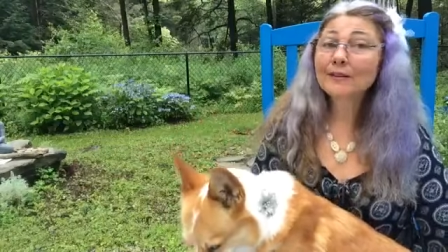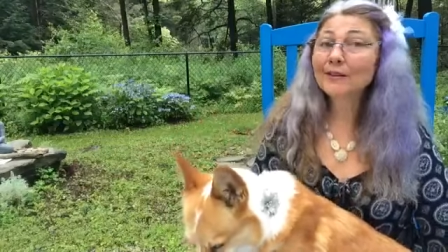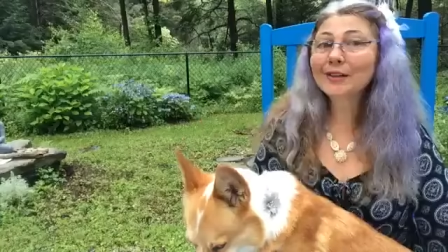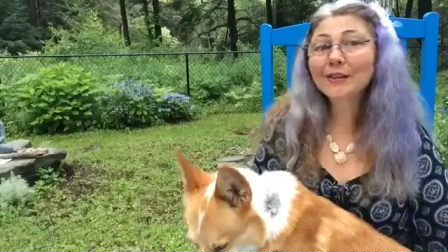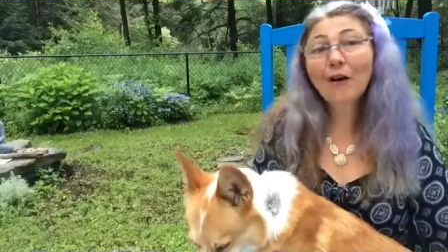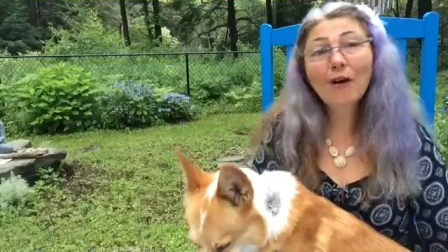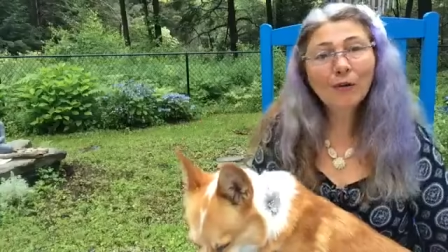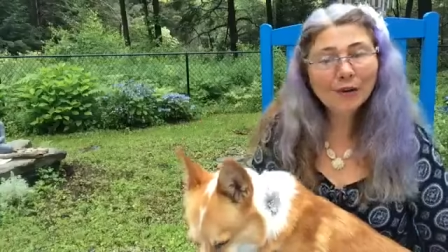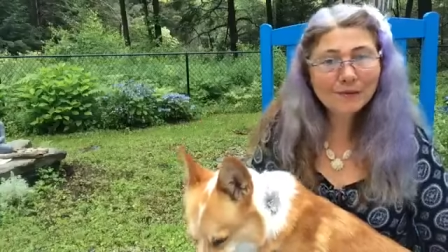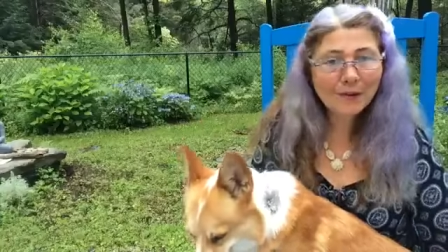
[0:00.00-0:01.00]
look at the
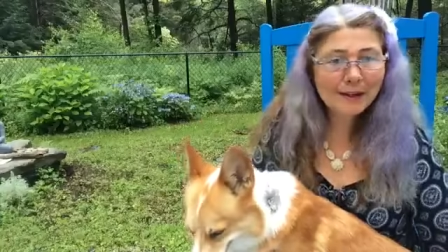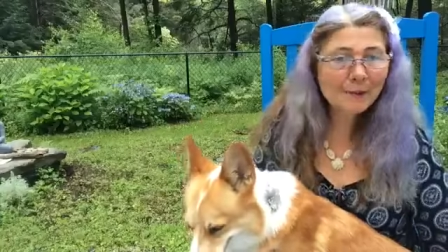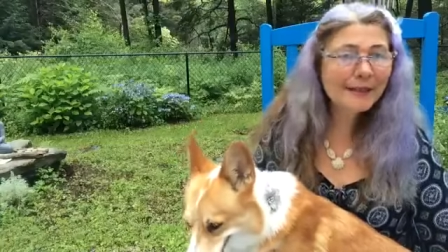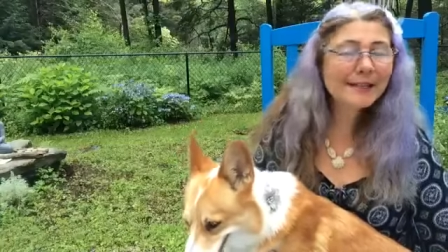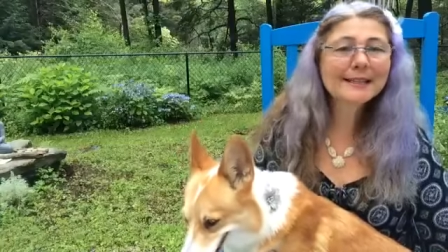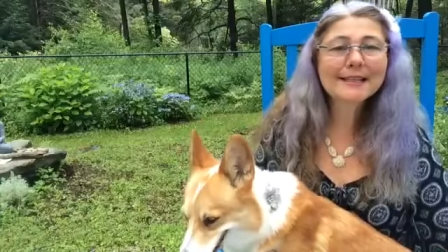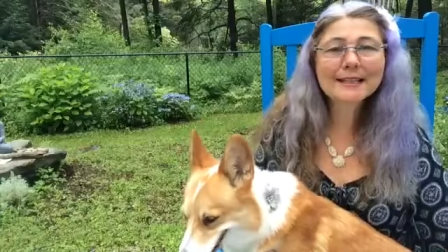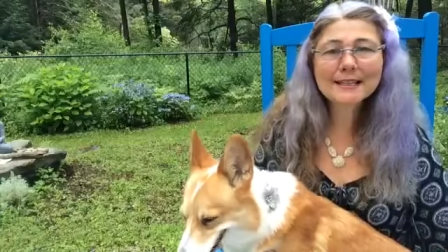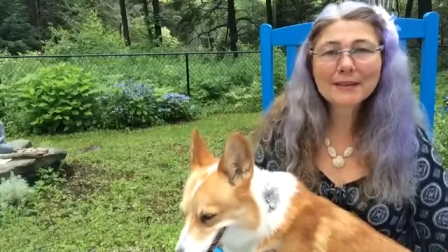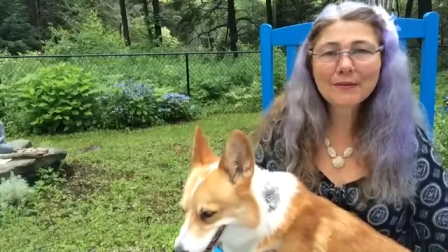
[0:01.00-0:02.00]
whole environment,
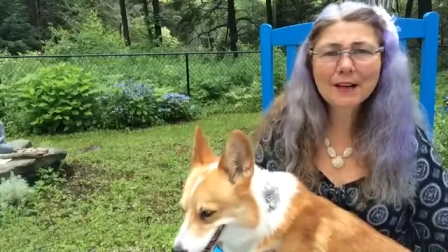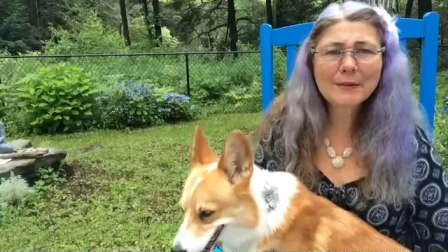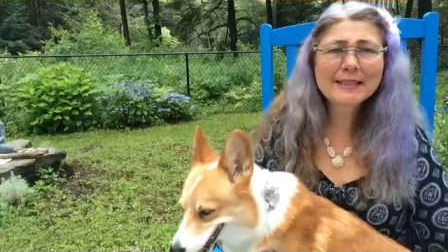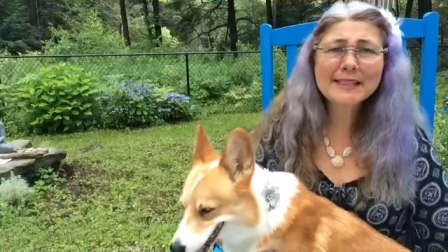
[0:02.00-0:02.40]
assess the environment,